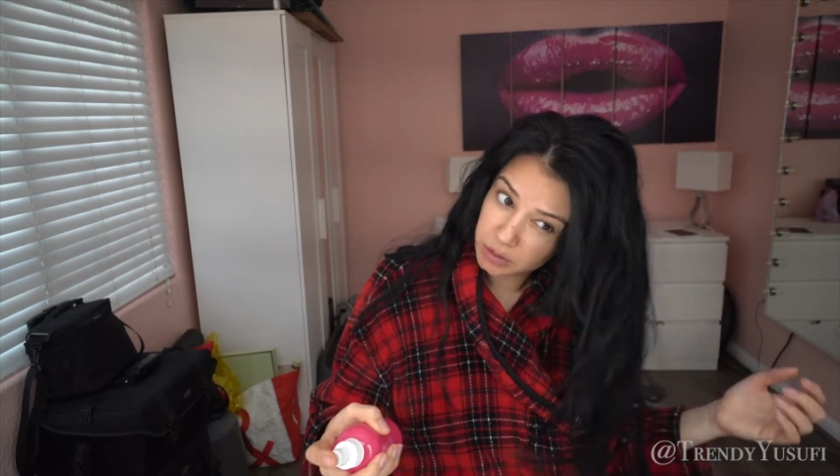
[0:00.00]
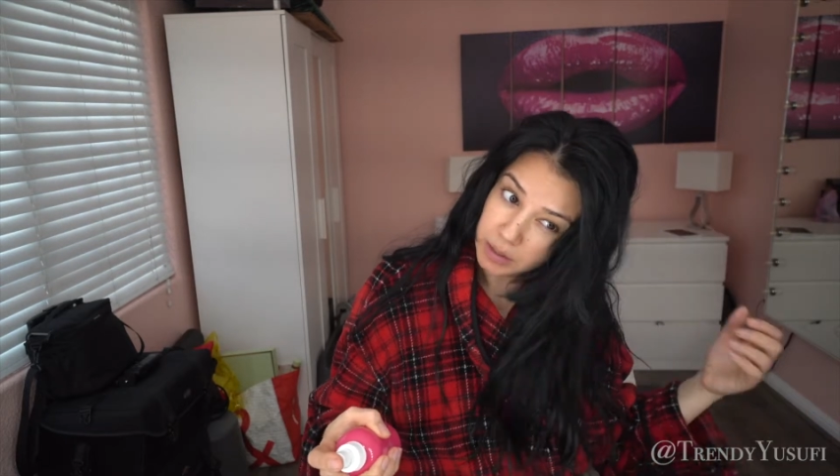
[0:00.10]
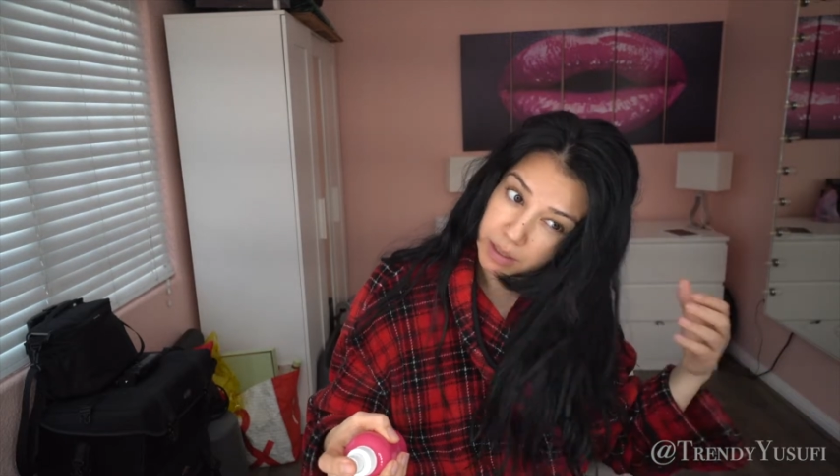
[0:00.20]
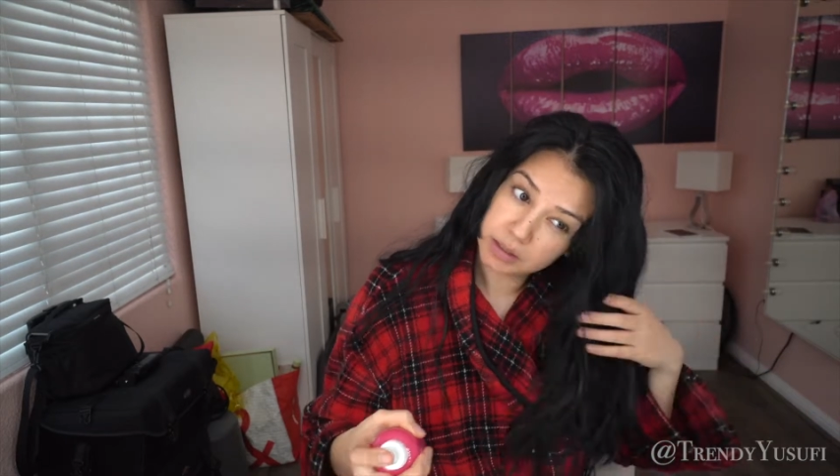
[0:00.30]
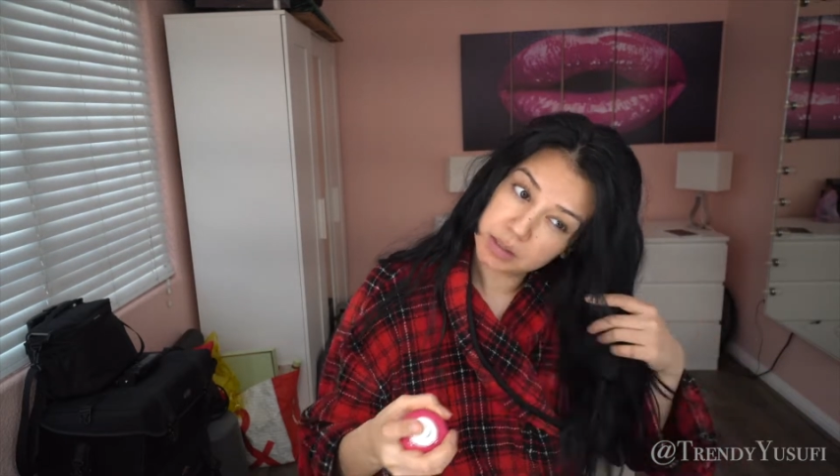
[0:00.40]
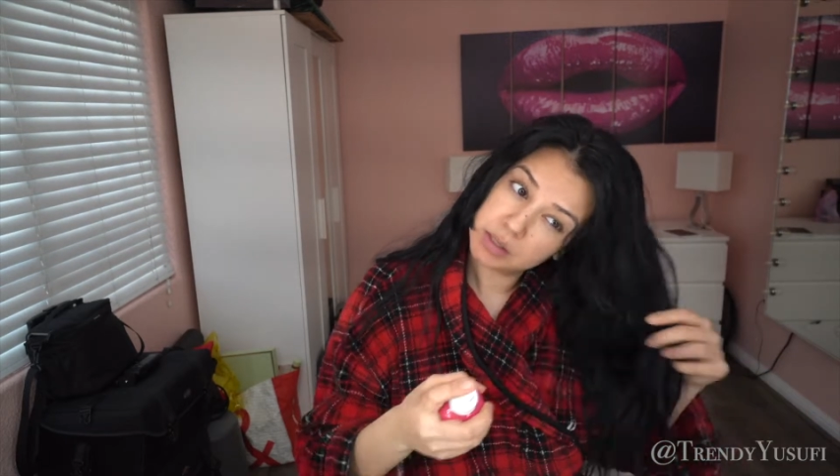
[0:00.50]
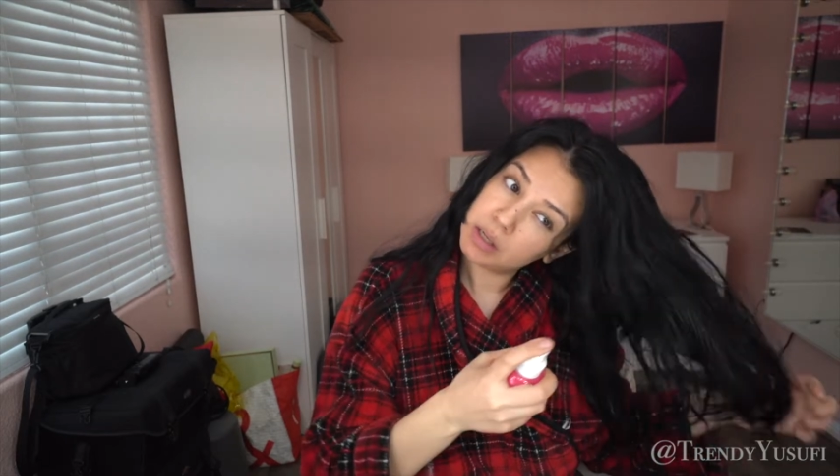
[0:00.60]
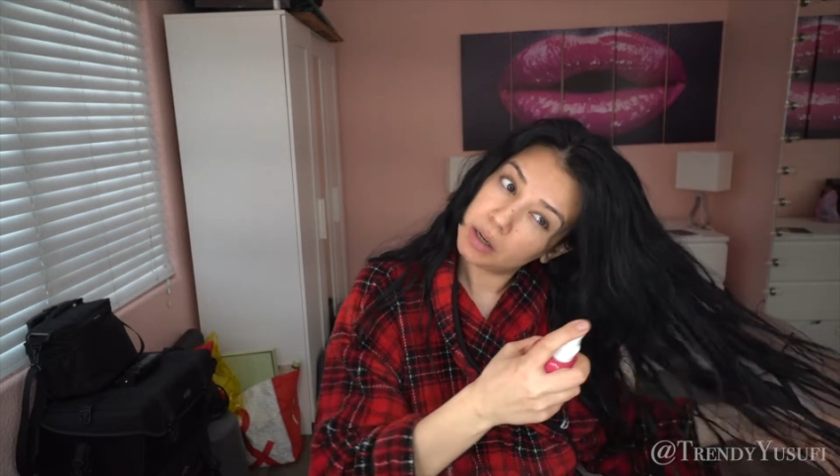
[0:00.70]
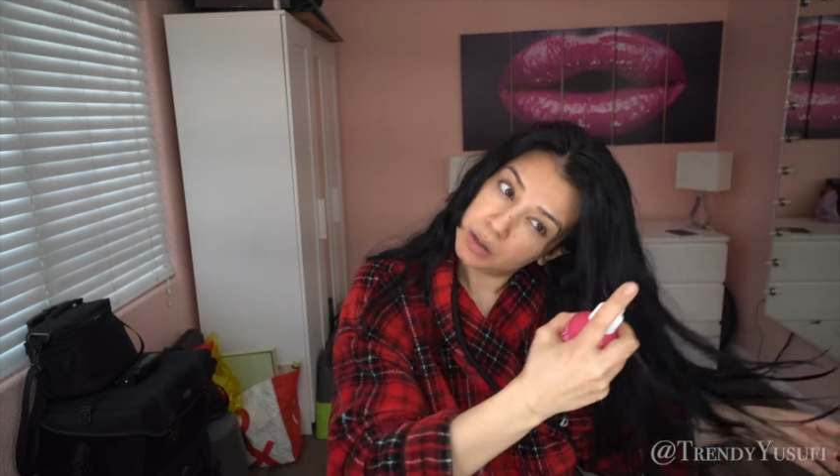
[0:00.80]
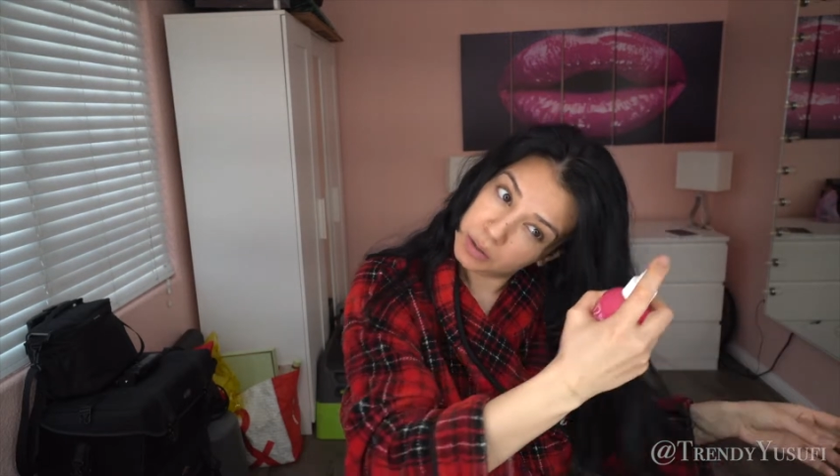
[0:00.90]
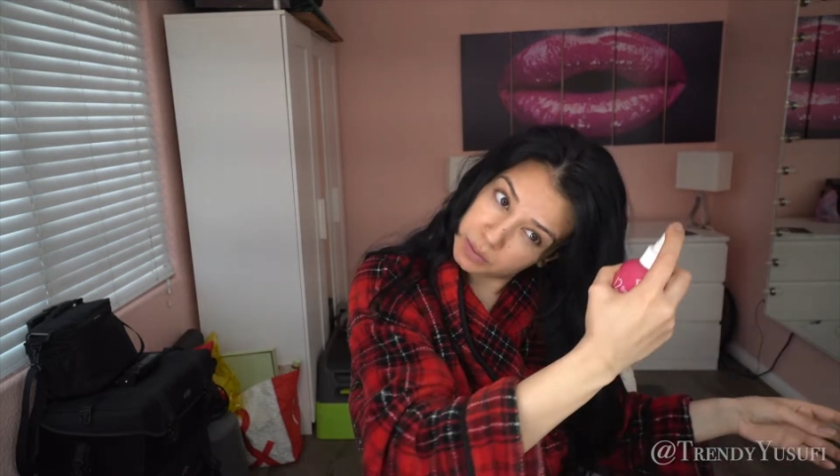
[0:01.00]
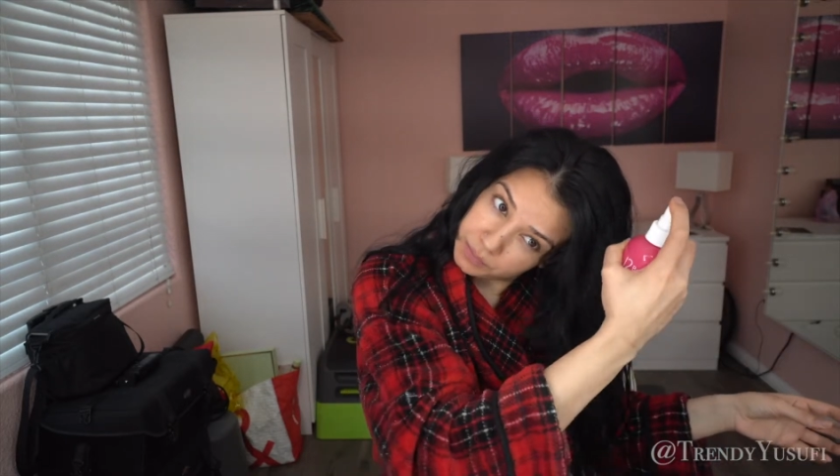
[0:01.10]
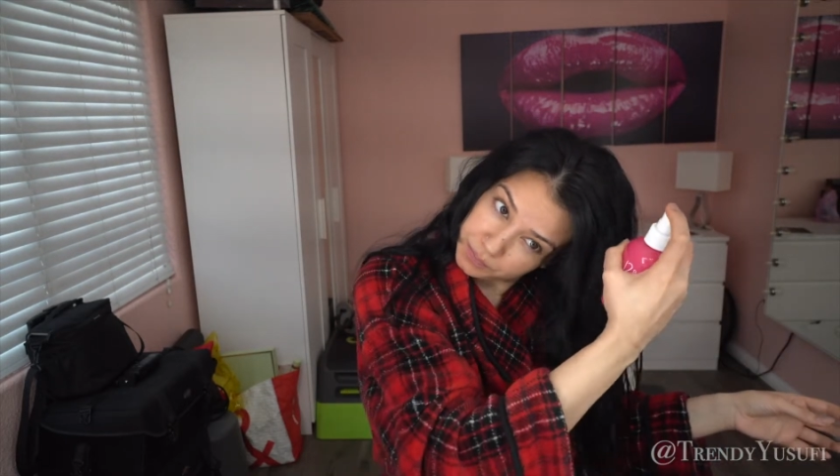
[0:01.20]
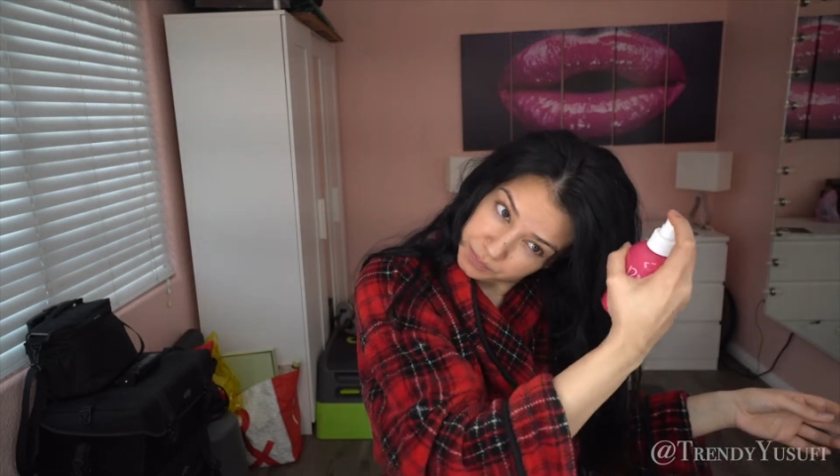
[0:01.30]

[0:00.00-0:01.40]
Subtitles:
like so.